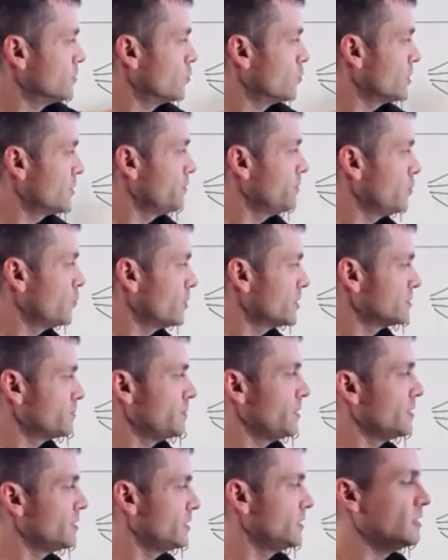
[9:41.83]
you want
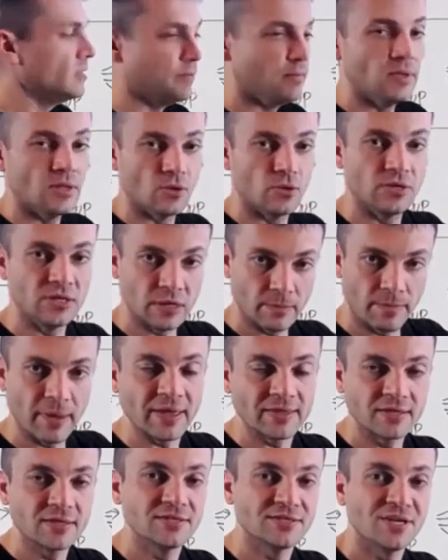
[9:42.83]
to be an
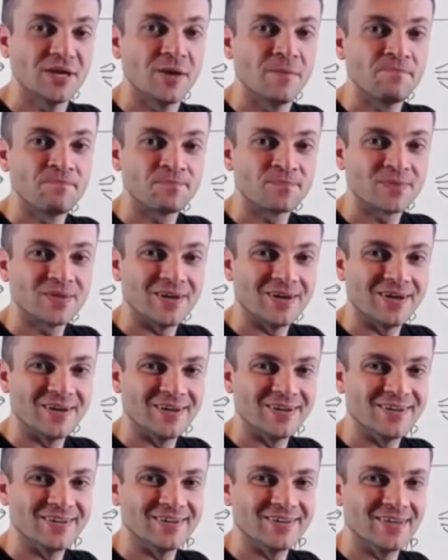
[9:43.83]
independent,
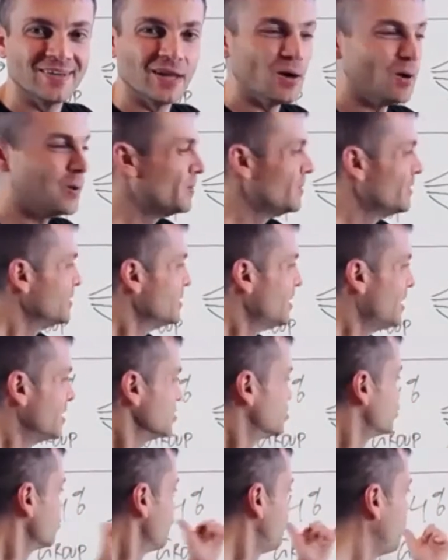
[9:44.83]

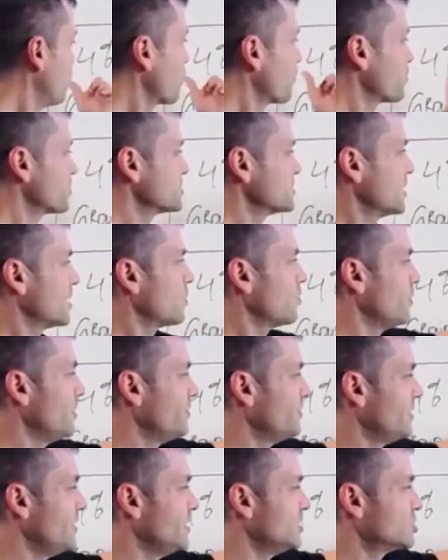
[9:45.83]
true 4%er
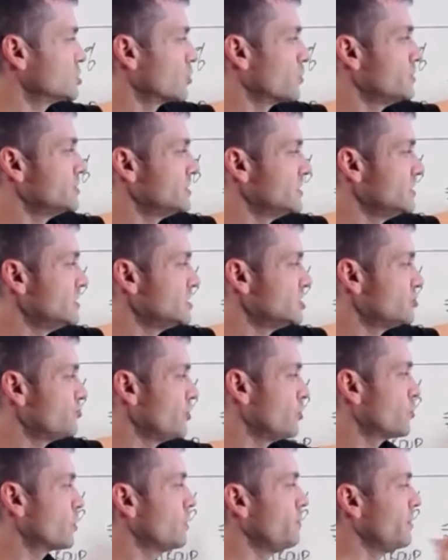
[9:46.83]
in the insurance
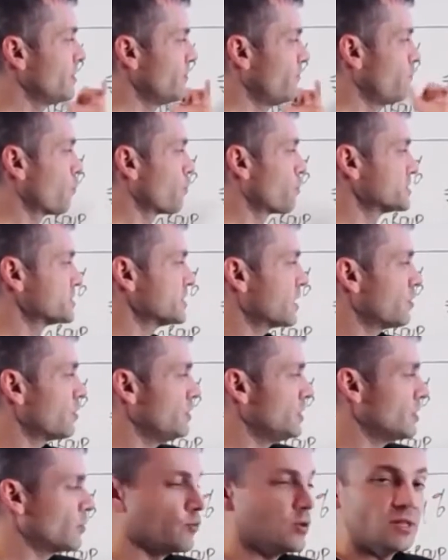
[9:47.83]
industry. You want to be a
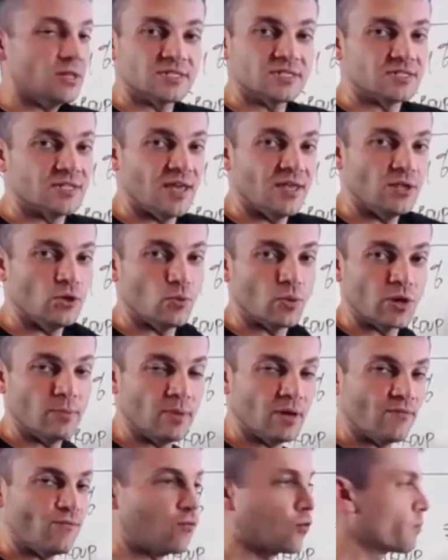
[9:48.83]
4%er in the real estate. You
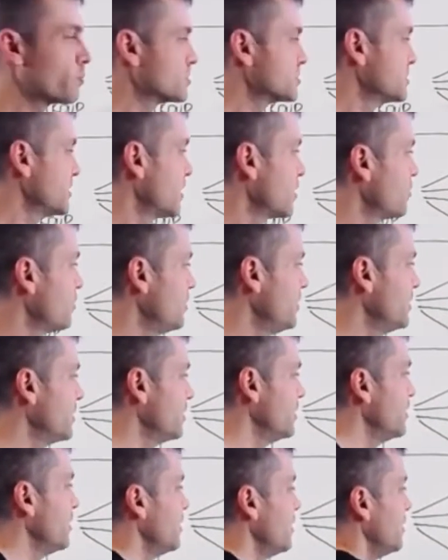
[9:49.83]
want to be a 4%er
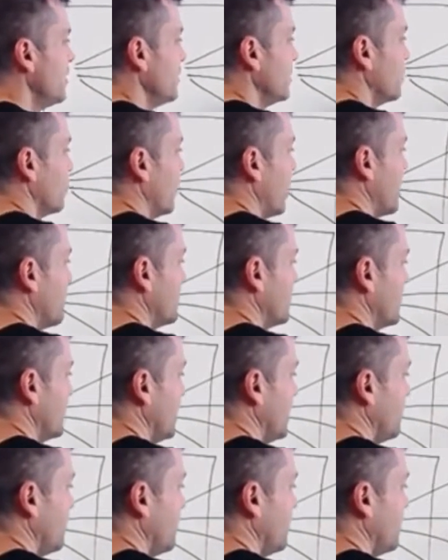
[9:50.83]
in
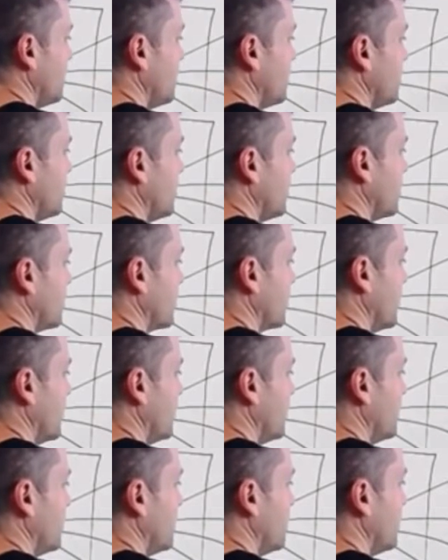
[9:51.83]
MLM,
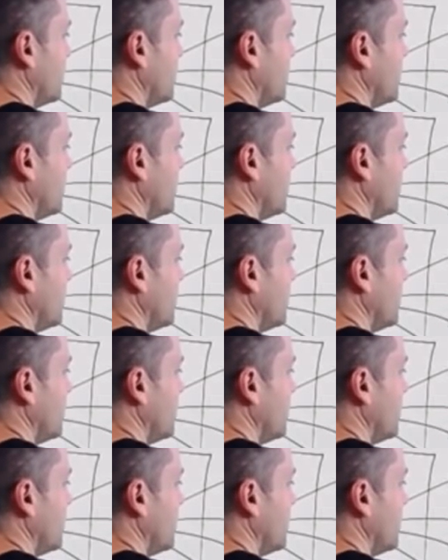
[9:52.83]
right?